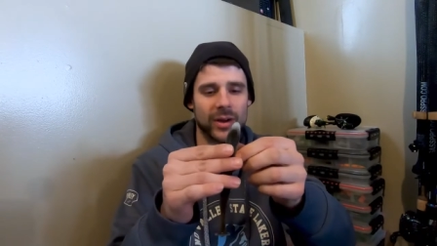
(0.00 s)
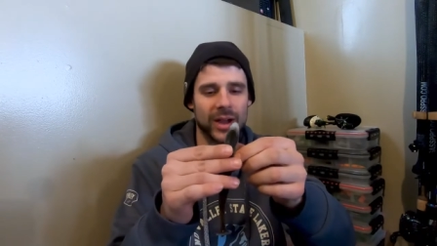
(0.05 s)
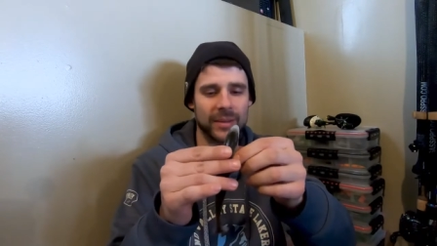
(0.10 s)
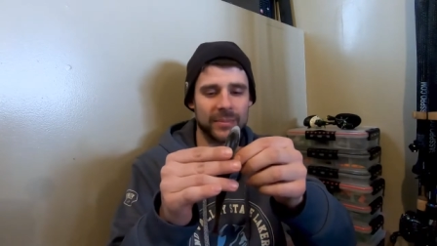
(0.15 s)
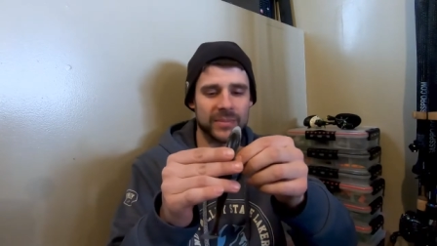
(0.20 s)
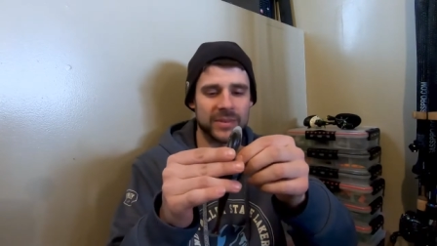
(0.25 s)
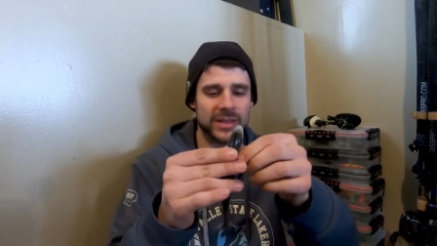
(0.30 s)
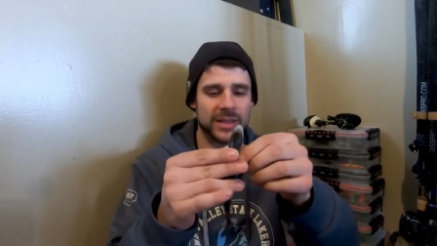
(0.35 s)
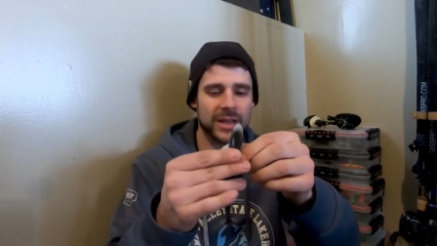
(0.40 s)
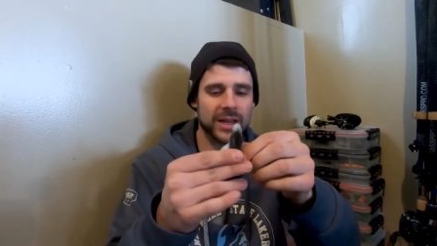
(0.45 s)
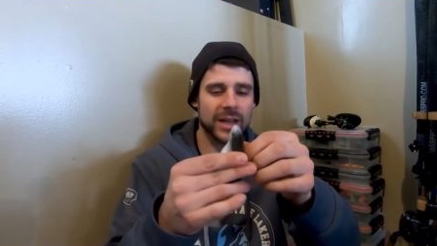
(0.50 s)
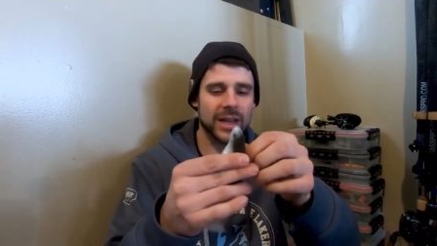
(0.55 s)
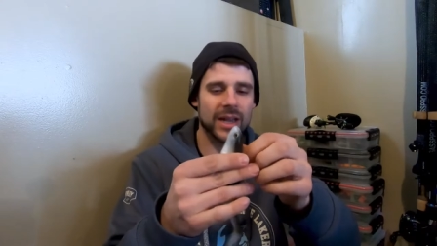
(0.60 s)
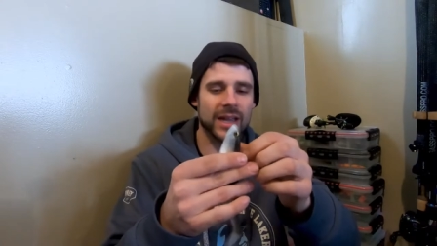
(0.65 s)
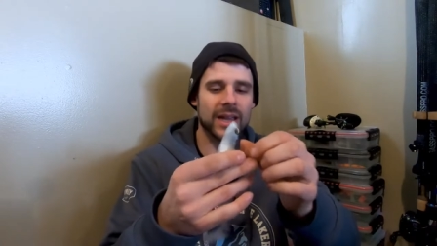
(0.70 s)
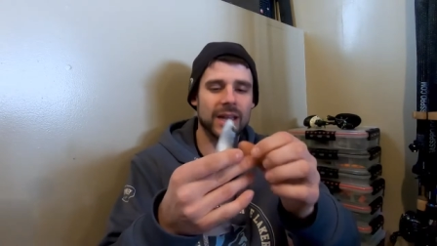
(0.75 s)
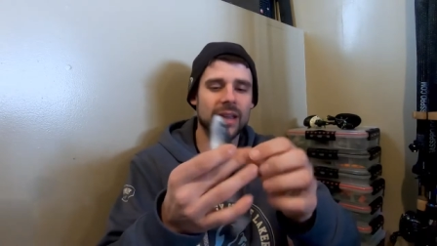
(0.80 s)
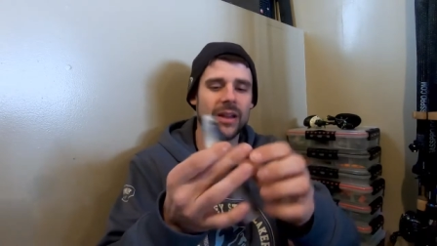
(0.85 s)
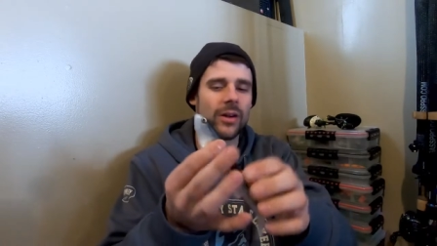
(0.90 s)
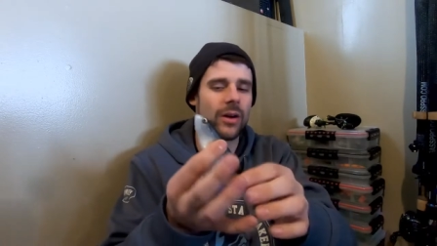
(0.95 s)
I
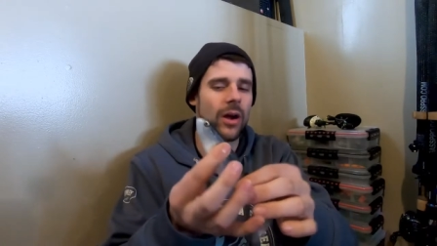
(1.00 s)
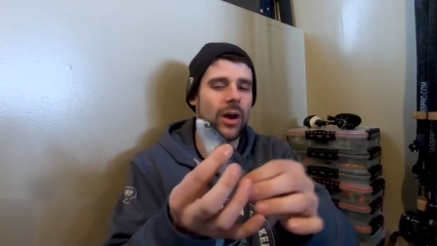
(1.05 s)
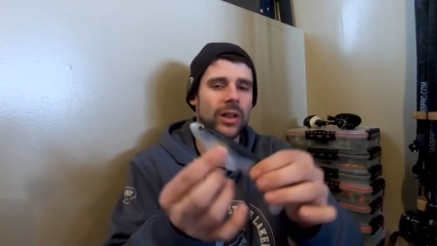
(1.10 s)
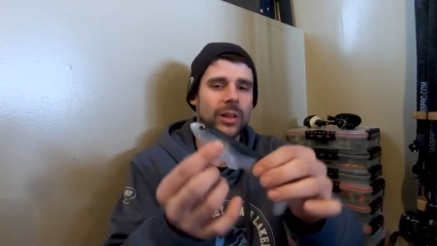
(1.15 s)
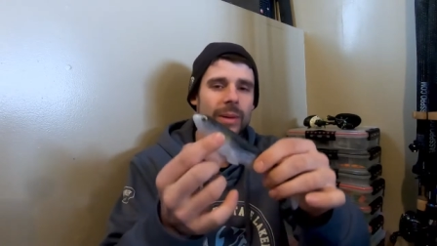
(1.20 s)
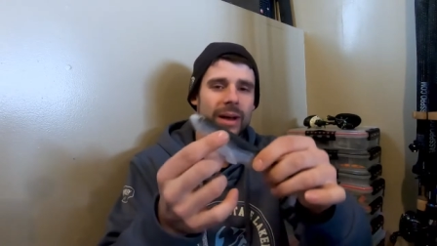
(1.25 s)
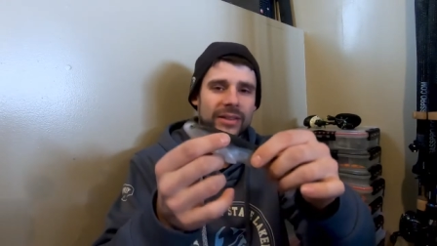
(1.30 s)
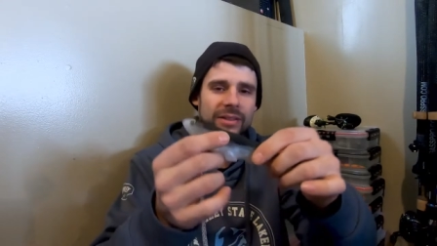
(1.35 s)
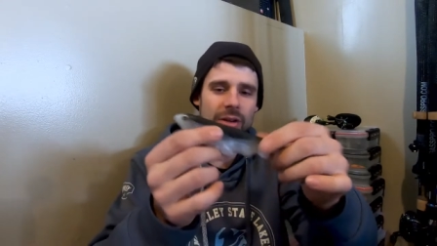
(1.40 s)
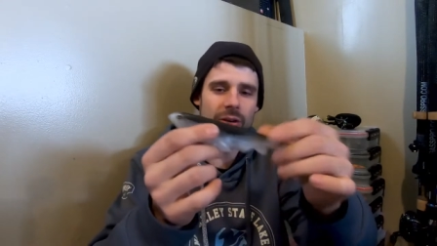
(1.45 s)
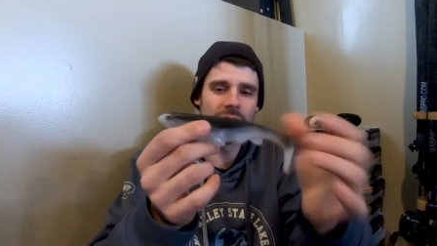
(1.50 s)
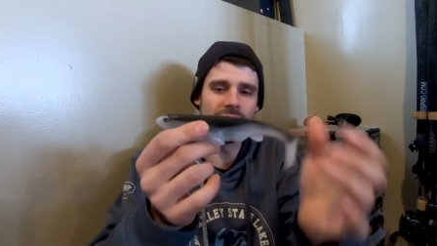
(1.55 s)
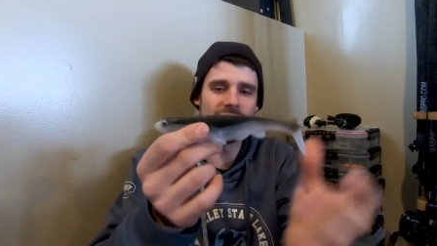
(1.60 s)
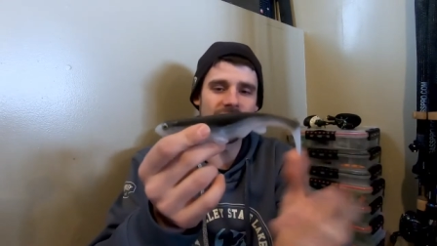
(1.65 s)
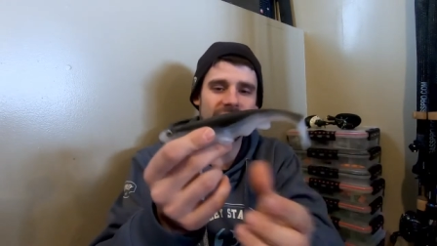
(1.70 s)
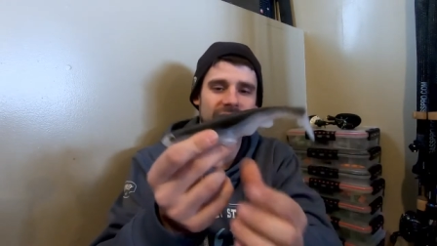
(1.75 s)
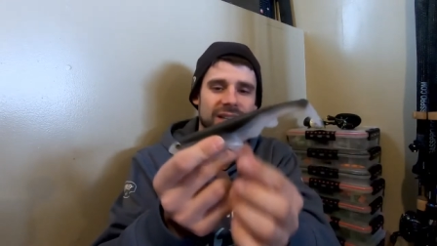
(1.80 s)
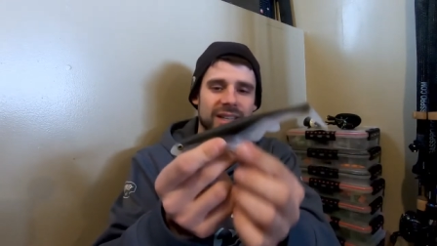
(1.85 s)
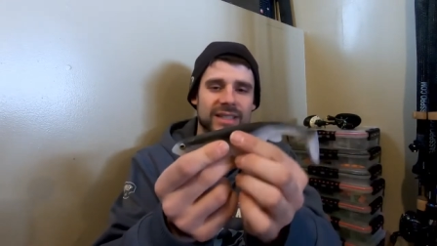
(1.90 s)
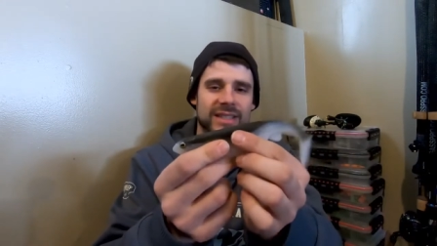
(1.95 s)
hear all about their
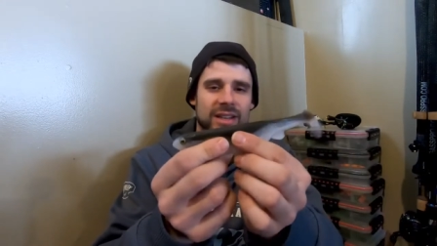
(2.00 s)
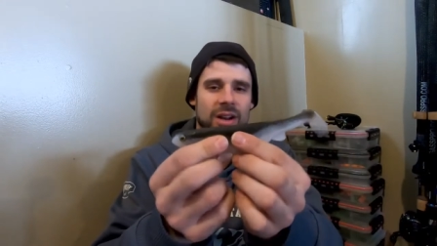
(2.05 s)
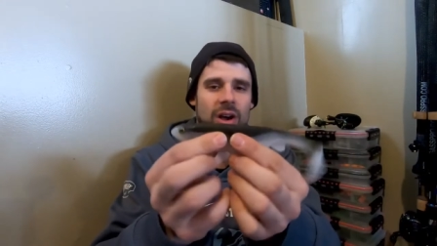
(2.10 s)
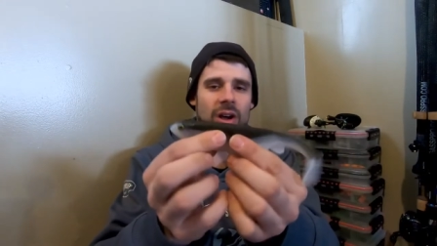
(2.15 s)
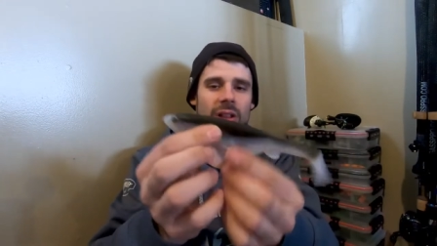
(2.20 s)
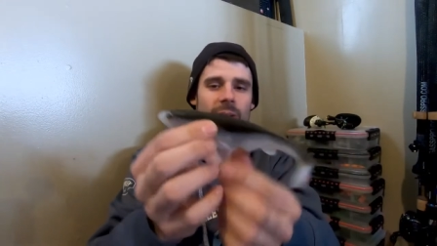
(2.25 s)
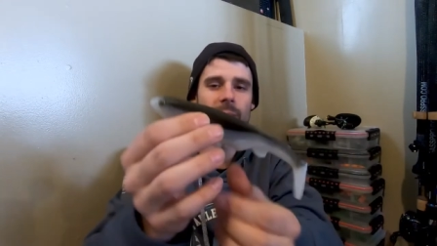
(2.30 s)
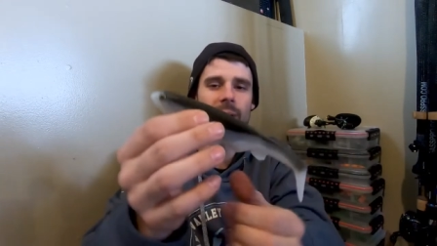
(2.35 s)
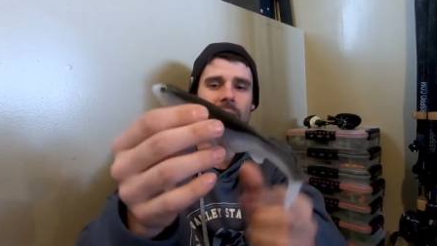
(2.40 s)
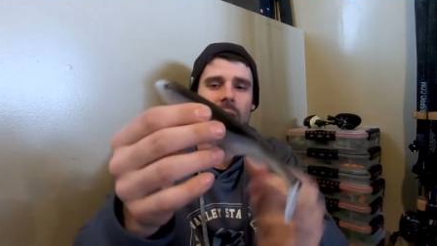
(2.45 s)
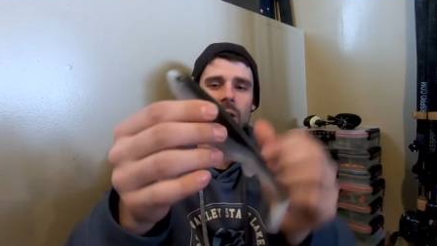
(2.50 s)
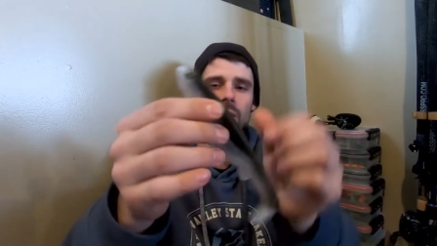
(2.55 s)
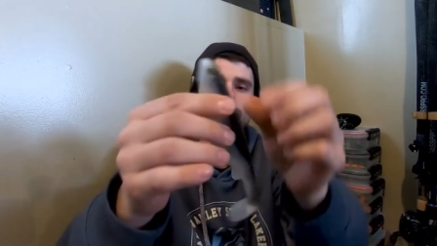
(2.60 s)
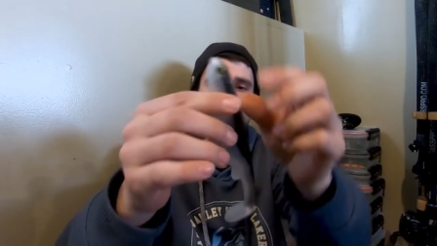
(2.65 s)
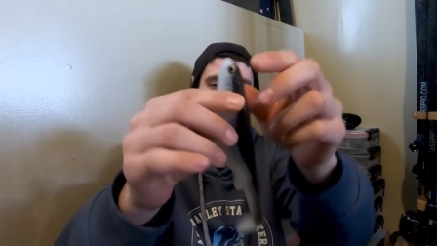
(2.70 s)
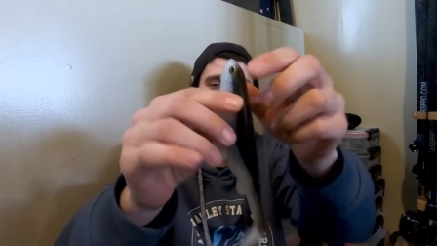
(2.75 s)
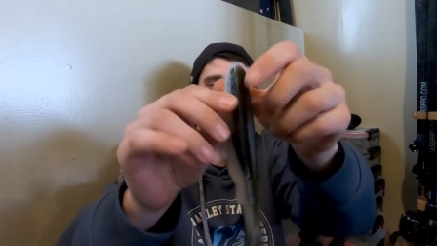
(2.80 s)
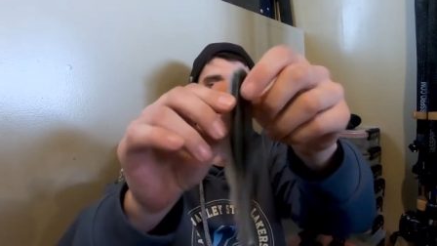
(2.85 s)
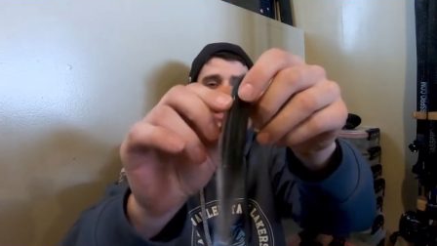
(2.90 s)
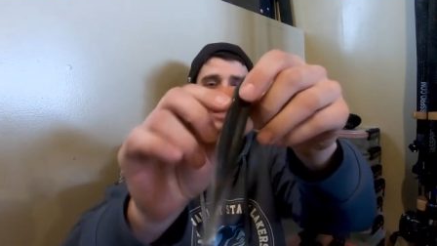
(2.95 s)
jigs and all
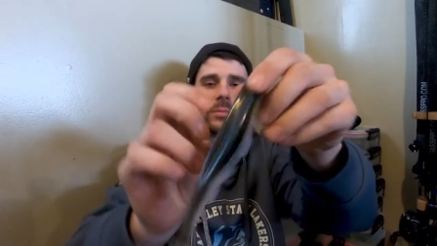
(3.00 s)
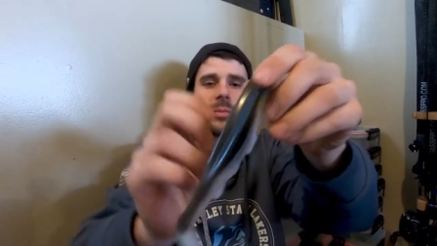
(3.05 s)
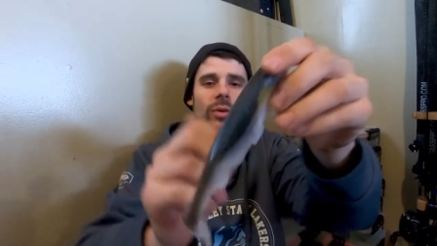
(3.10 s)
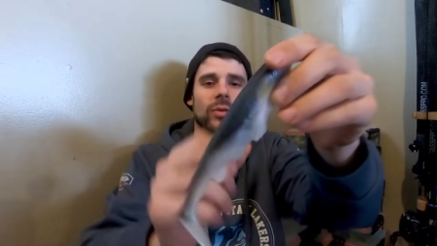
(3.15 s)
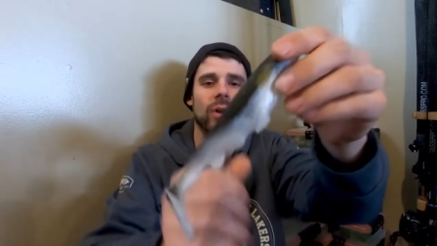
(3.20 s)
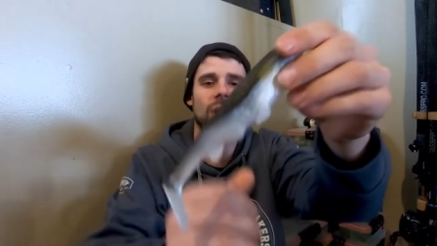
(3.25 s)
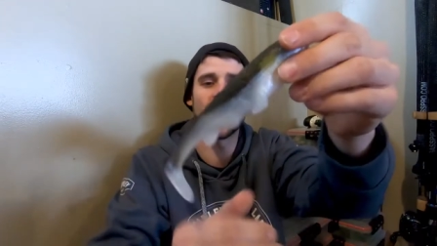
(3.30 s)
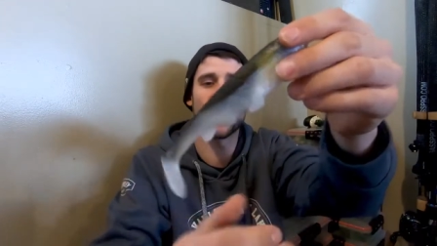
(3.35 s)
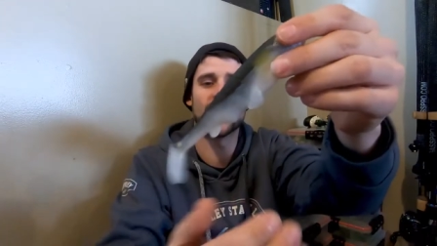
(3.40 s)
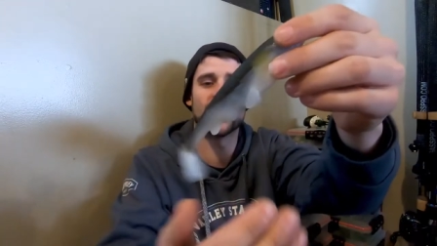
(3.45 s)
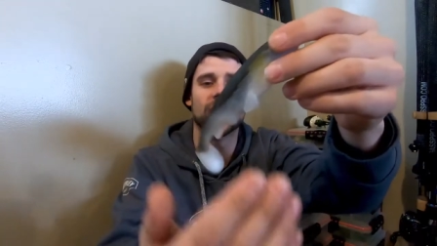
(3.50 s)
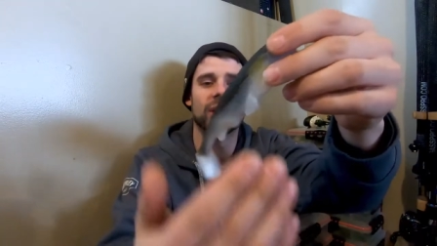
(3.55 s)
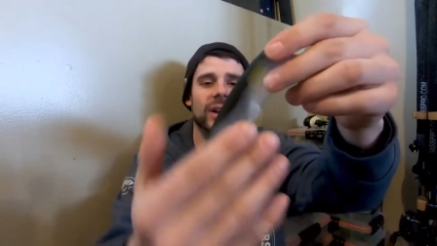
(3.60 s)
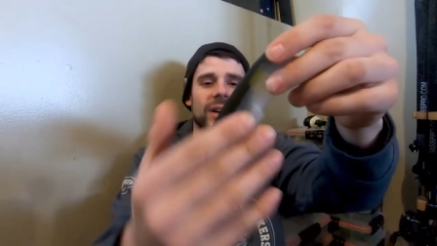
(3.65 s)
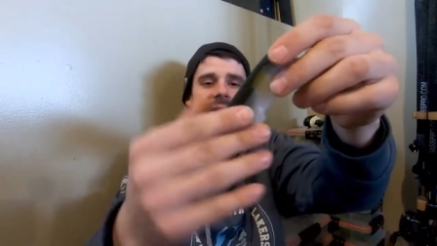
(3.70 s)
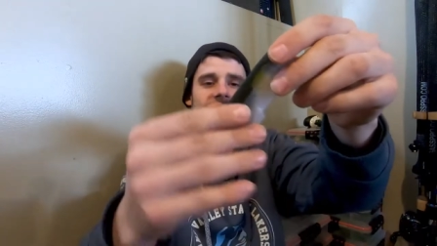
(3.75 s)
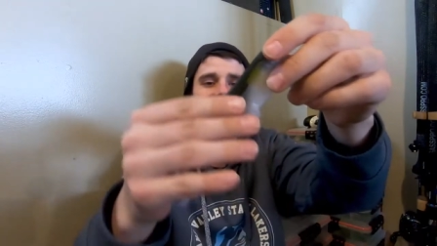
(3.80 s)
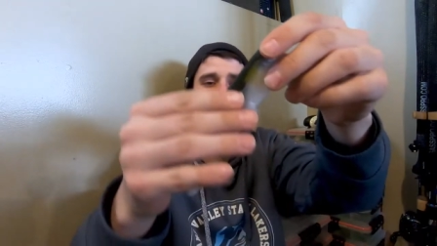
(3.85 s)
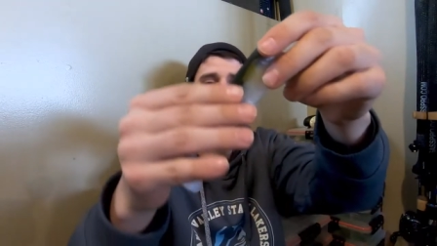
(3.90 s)
about this Marauder.